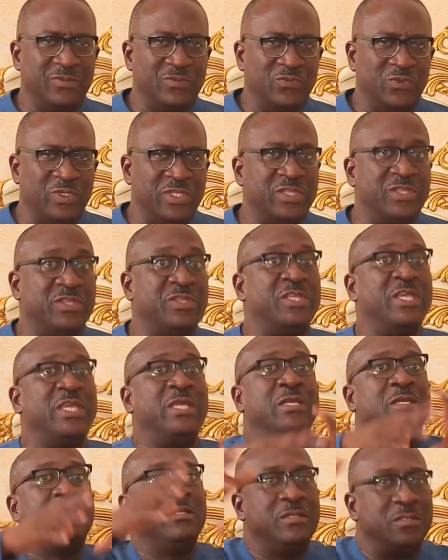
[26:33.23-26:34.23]

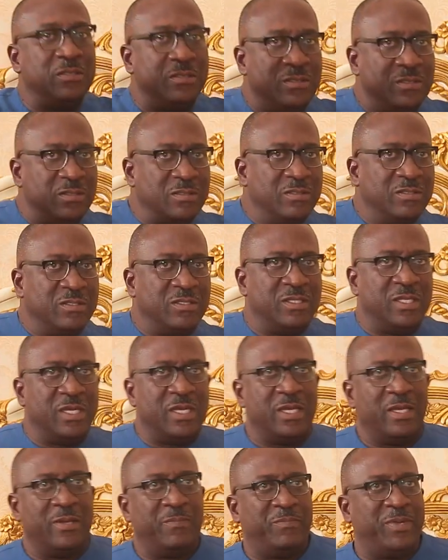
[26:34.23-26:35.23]
within
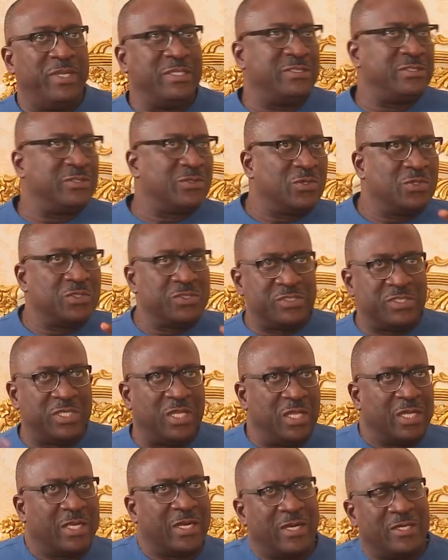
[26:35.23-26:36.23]
the
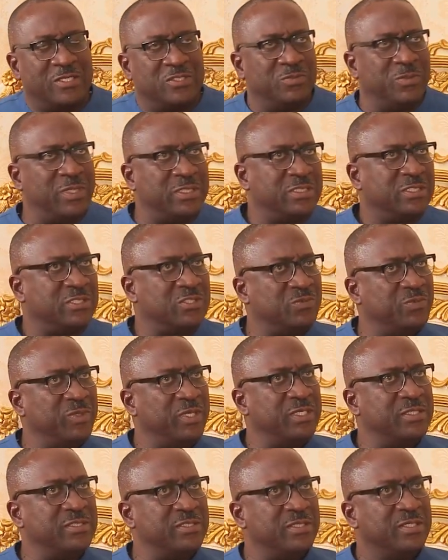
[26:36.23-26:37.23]
Pentecostal charismatic
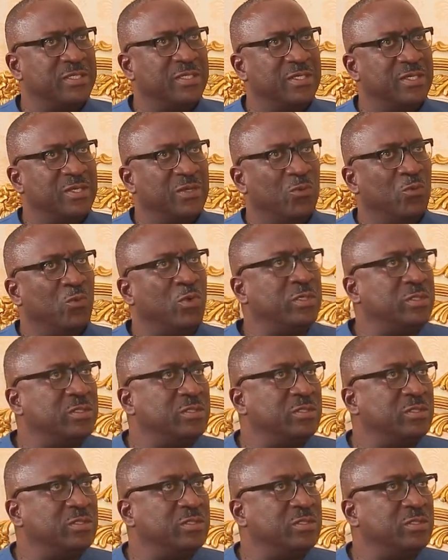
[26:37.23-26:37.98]
space would